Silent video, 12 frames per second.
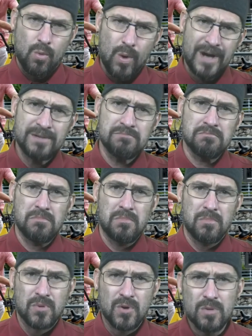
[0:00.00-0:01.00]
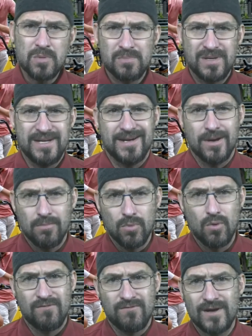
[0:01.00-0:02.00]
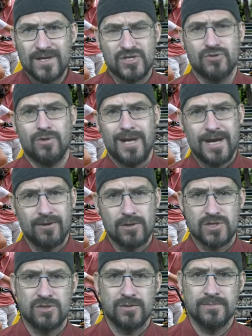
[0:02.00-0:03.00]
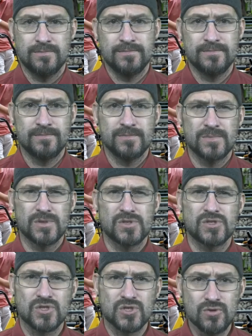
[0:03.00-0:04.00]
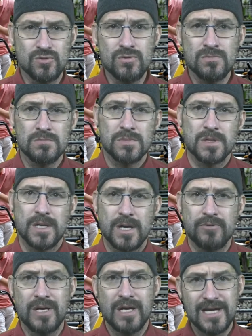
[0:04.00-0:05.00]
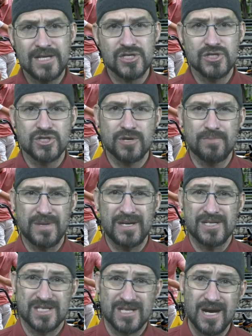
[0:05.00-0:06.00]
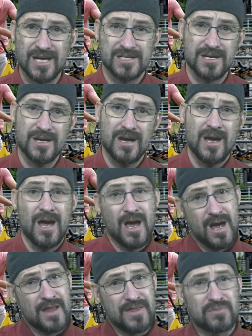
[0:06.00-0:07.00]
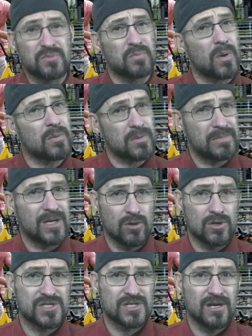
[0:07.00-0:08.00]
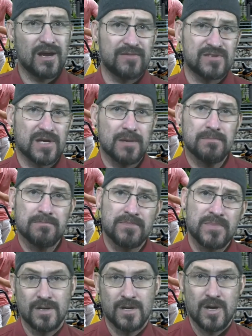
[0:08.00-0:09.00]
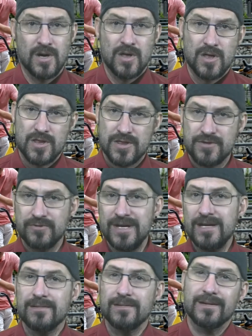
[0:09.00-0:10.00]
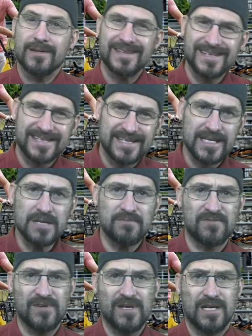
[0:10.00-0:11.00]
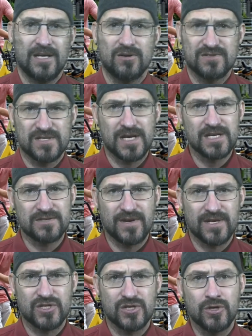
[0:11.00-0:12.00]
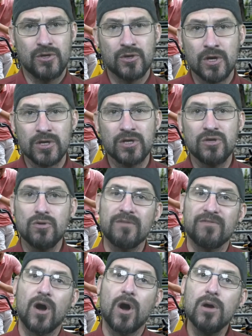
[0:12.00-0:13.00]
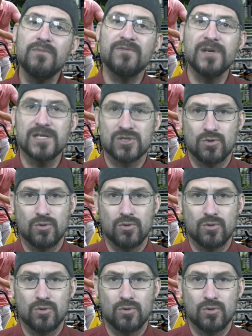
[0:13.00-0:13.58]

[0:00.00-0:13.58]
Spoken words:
1, probably a more functional adult. 2, a relationship that is tighter and that will probably last a lifetime. 3, the deep feeling of satisfaction knowing you have hopefully